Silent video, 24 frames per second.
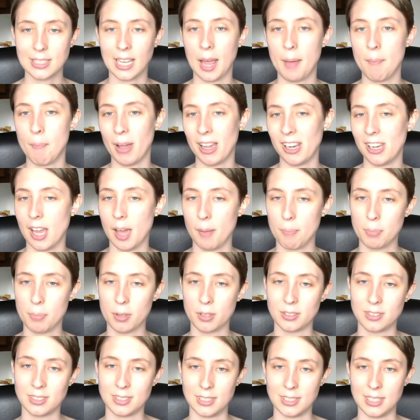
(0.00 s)
and I might not
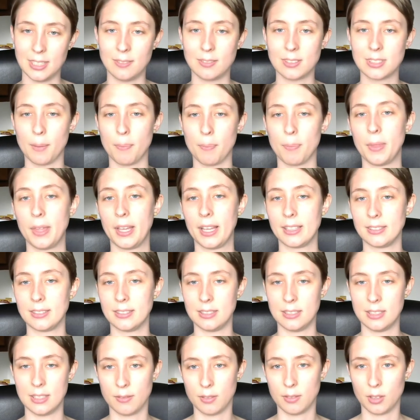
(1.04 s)
perceive something as
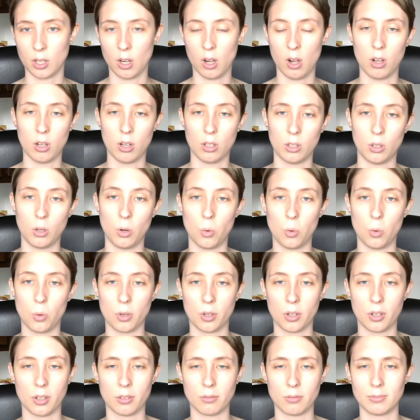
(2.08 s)
difficult
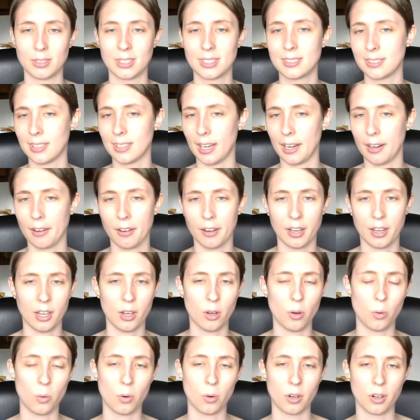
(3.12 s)
or scary
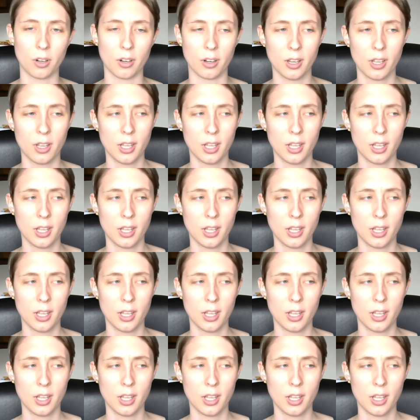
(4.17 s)
or